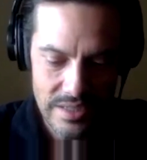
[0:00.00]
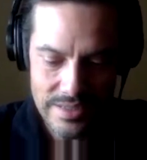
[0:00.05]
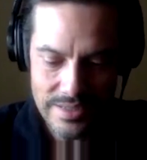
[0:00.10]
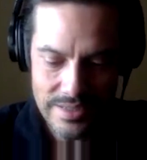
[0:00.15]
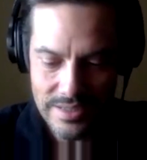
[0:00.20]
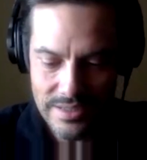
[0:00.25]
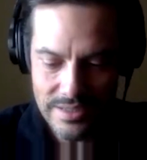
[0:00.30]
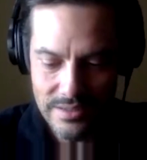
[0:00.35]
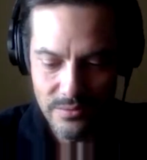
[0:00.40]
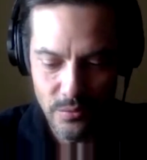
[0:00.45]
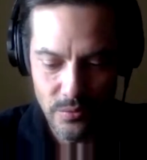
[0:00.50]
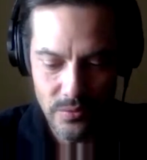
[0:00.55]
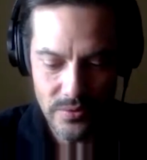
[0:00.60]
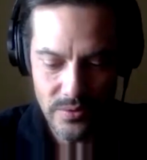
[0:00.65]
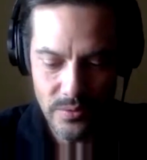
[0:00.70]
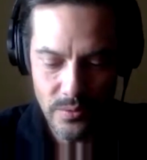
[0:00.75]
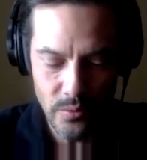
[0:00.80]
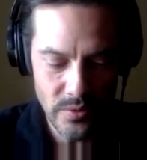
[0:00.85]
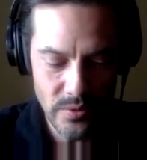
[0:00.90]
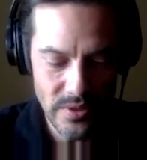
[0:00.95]

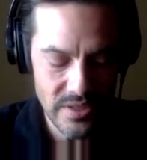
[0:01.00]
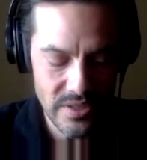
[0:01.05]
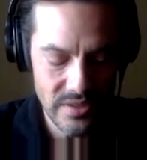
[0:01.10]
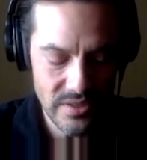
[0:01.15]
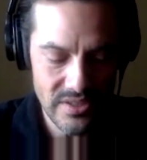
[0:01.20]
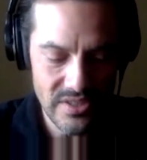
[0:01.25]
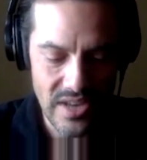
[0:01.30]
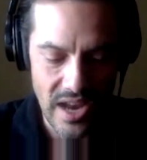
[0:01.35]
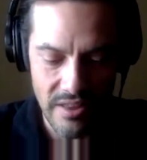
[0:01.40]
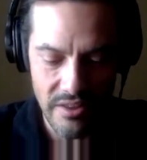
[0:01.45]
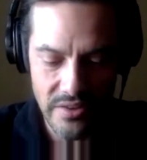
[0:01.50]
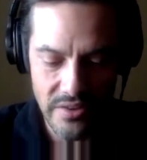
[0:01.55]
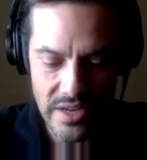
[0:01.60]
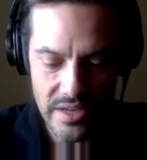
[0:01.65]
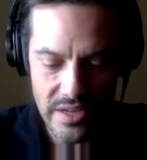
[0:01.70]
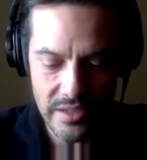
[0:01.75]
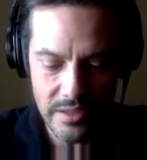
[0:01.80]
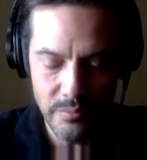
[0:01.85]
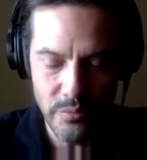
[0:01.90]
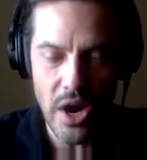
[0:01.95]

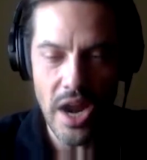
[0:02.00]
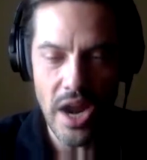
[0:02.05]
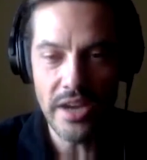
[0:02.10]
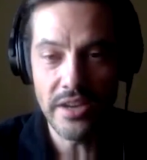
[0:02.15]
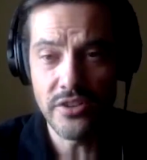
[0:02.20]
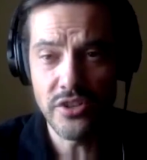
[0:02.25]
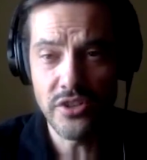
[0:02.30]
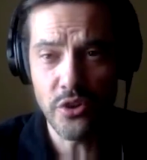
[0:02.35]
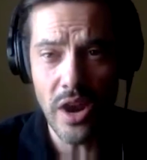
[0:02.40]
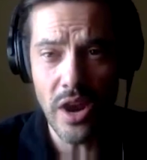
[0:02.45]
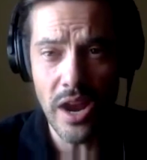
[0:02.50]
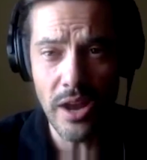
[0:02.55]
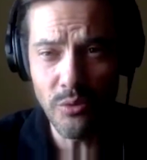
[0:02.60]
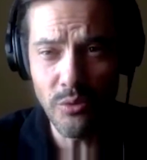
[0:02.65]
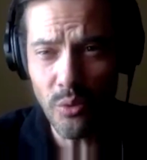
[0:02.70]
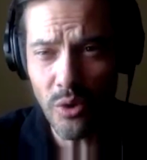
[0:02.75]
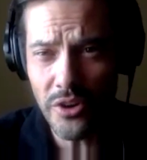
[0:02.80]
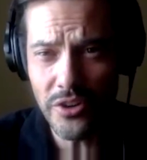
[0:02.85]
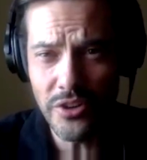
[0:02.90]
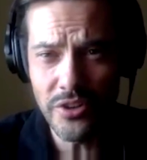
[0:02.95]
Desalinating brackish
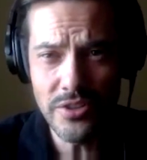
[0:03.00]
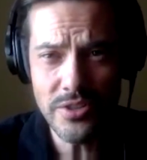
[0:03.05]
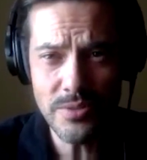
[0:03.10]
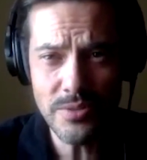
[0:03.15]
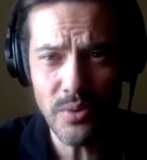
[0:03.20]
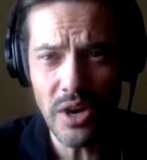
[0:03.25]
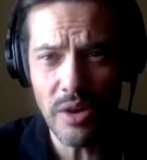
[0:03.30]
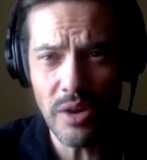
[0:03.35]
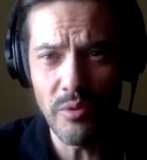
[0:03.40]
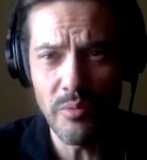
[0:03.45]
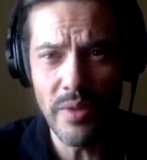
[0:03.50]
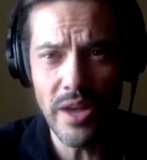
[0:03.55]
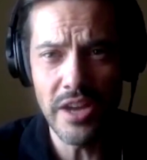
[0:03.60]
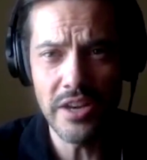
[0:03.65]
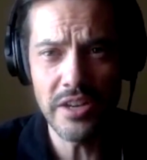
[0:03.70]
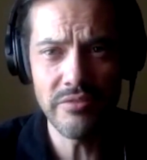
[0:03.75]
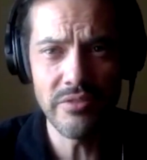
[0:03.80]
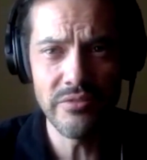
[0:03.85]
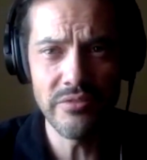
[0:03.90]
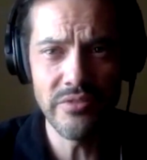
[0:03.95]
groundwater is
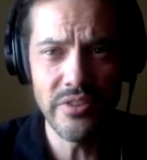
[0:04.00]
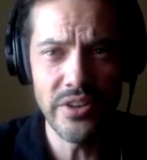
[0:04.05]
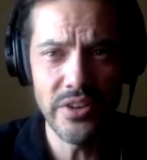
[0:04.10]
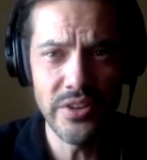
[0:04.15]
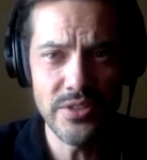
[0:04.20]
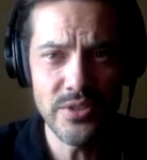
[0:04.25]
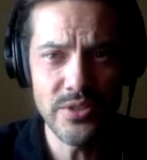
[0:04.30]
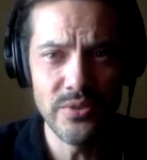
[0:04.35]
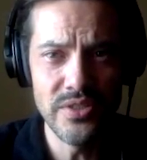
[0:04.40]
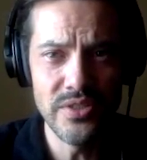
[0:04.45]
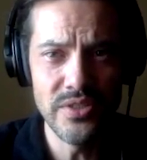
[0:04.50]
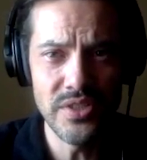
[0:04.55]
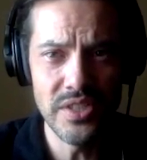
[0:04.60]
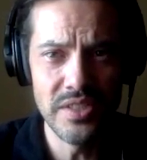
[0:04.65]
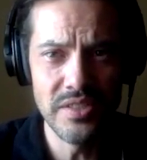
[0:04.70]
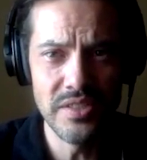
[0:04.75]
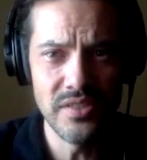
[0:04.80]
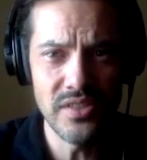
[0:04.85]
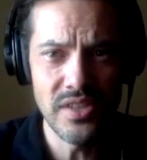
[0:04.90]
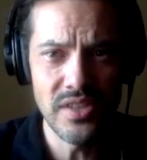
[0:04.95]
problematic for various
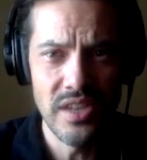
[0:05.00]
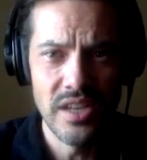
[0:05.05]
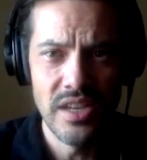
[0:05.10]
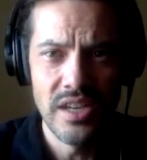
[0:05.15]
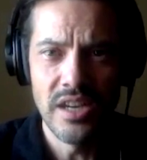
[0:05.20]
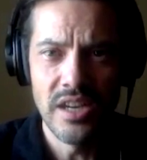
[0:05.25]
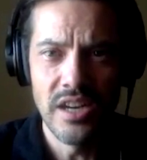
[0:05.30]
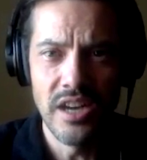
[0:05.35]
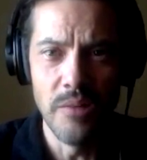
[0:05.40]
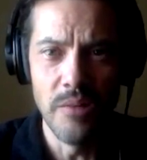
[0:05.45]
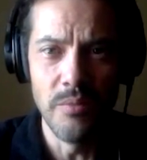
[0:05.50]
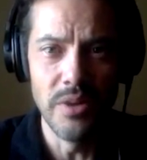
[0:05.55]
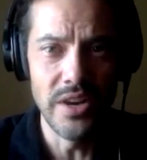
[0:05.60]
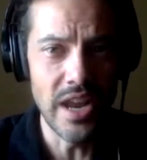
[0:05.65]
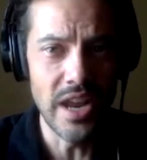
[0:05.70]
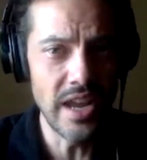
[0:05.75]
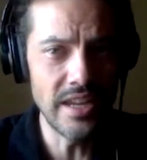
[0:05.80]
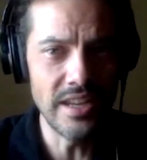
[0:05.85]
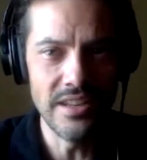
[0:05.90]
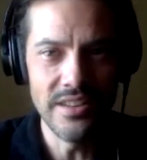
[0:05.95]
reasons.
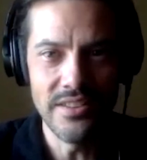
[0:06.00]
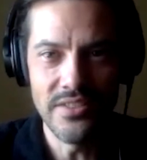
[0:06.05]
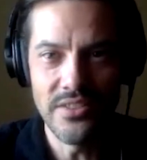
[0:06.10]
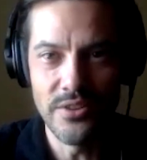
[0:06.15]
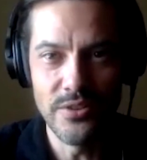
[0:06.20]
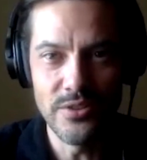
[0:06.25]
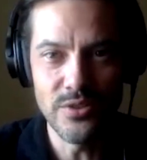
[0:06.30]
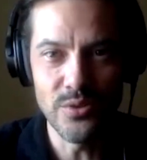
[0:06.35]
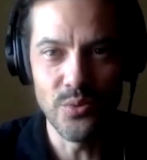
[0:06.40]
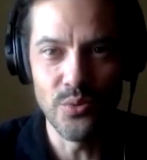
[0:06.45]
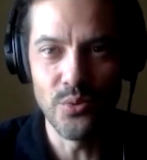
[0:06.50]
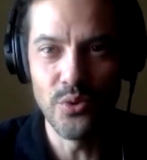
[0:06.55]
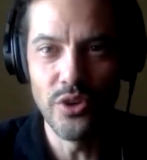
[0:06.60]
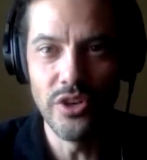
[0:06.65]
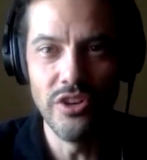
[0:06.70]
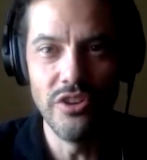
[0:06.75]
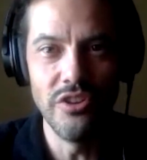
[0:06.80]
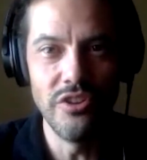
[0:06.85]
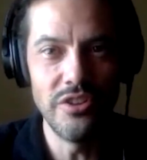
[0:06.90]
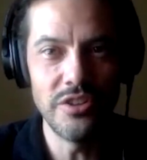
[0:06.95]
But hey, there's
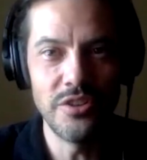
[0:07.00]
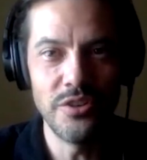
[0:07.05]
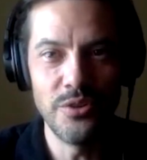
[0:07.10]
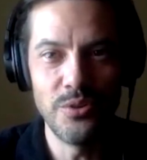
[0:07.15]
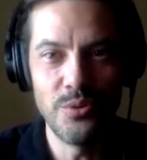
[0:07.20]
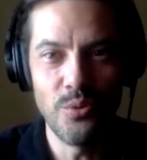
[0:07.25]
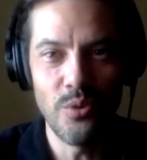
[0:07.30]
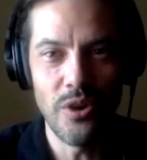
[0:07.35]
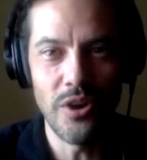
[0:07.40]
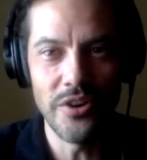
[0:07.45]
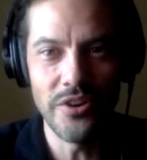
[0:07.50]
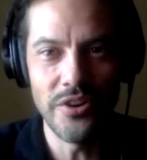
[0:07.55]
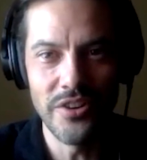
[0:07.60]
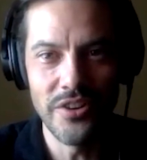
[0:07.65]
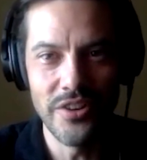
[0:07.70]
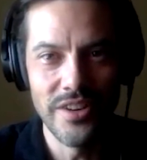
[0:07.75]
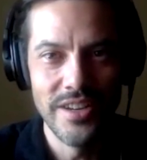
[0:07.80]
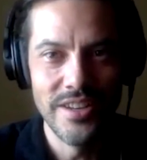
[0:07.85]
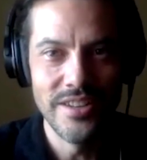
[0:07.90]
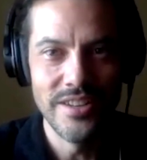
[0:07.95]
really good
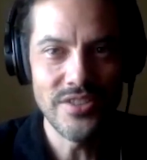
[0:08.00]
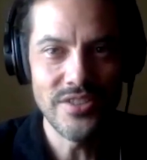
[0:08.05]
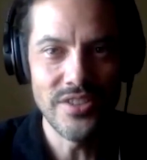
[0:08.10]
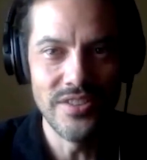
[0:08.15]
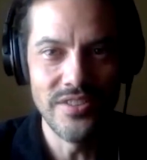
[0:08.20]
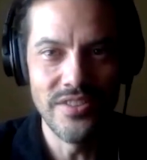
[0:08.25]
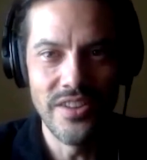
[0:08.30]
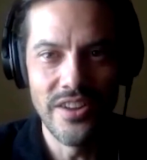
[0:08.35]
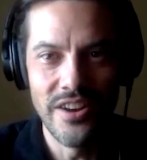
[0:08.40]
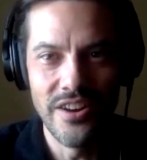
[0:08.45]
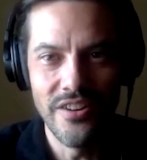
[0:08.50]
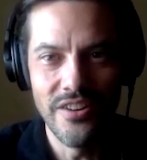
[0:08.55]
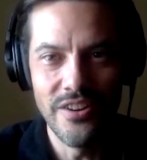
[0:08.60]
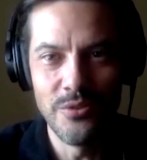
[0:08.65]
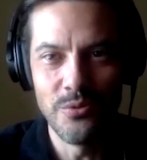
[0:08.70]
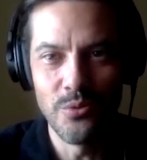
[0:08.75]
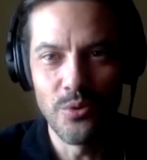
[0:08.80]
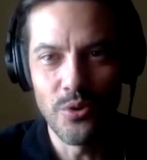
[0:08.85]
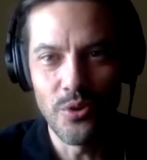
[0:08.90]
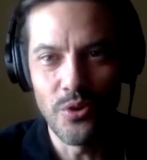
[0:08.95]
water sitting there
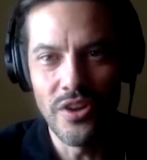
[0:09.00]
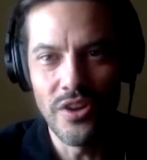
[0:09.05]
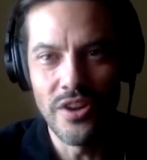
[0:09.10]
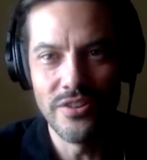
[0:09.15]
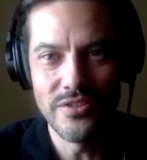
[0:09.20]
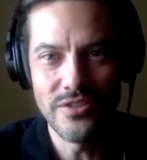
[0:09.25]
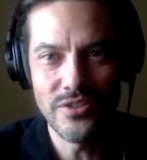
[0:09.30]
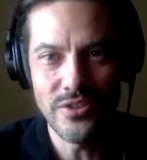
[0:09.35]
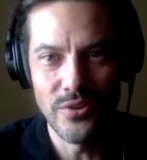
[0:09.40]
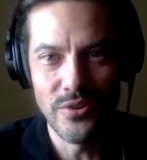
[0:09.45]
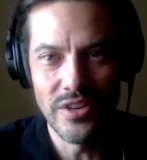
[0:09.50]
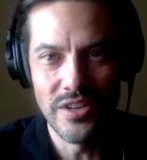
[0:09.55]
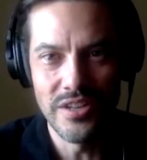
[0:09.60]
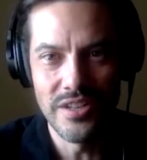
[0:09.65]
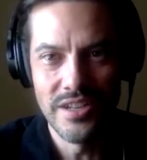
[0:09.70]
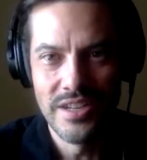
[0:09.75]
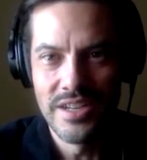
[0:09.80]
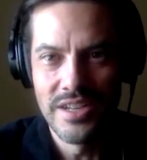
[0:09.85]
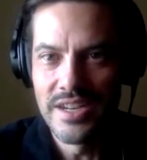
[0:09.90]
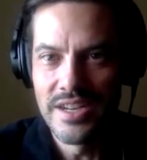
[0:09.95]
in rural
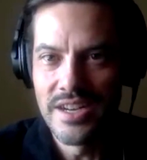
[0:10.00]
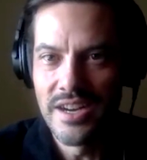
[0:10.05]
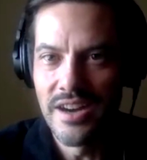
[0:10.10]
Arizona.